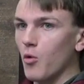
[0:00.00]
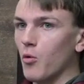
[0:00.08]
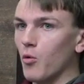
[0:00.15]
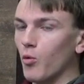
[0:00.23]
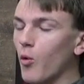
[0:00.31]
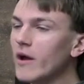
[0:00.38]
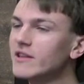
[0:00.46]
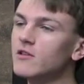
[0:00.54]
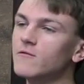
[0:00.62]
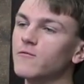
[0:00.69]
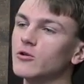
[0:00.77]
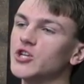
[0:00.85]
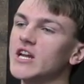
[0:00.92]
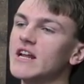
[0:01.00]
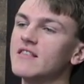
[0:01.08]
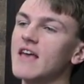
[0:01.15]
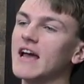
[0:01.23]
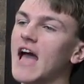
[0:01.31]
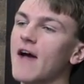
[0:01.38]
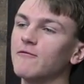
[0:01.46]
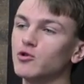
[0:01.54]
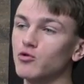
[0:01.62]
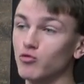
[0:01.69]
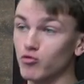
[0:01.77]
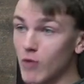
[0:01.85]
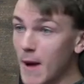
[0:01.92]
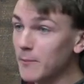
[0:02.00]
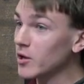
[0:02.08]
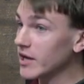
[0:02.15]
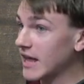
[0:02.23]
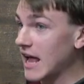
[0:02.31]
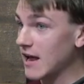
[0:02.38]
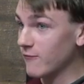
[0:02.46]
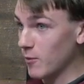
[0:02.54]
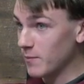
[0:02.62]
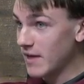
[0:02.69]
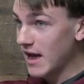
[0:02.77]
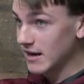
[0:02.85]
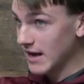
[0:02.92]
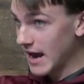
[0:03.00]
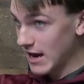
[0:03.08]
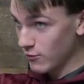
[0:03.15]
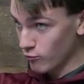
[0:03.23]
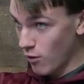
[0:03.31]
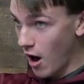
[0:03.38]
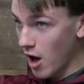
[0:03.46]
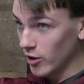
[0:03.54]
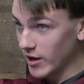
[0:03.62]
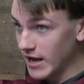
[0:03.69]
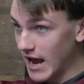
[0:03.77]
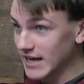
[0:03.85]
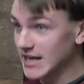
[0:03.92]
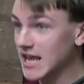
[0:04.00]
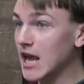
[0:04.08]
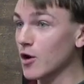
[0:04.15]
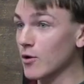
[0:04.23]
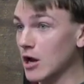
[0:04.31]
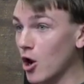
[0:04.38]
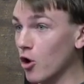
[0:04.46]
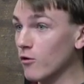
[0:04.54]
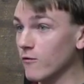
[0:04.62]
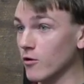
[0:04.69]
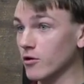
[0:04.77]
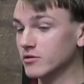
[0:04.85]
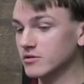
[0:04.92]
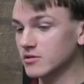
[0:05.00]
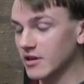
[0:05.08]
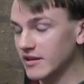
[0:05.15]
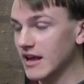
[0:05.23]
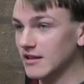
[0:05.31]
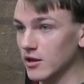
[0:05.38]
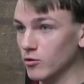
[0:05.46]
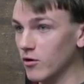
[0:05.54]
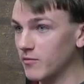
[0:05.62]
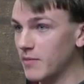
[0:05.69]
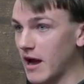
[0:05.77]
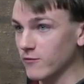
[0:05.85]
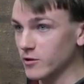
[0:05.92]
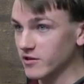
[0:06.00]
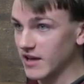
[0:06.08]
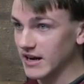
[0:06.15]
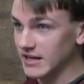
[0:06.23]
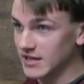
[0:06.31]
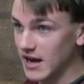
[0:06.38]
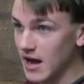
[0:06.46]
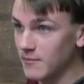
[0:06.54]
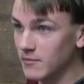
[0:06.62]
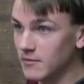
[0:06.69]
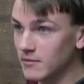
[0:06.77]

What does Virginia Tech have to replicate from that night in Raleigh and carry over to take down the Wolfpack for the second time?